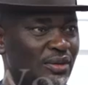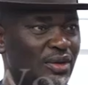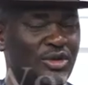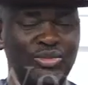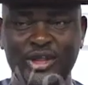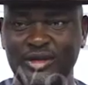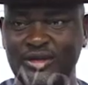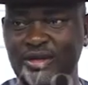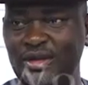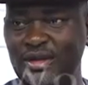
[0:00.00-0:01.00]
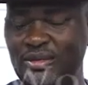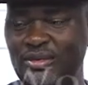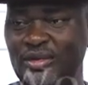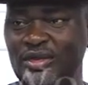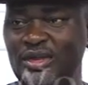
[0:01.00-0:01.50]
of the military
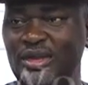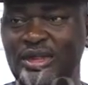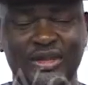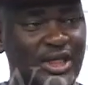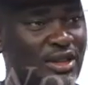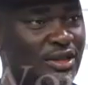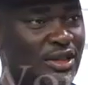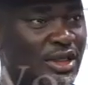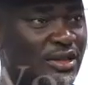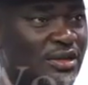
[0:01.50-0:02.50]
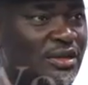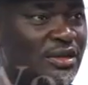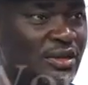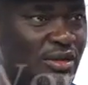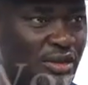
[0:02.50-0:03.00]
intelligence
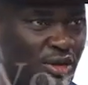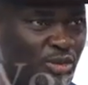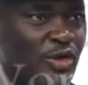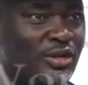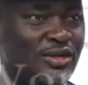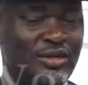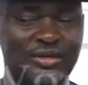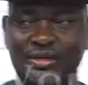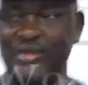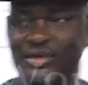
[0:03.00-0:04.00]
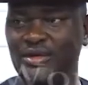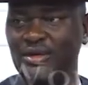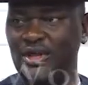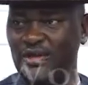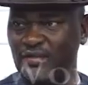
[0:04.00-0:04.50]
report.
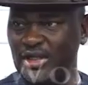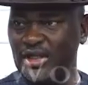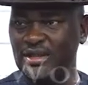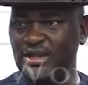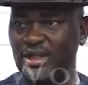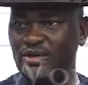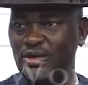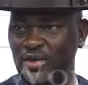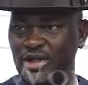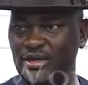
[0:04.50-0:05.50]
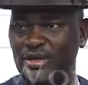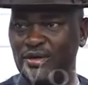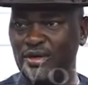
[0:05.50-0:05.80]
If that answers your question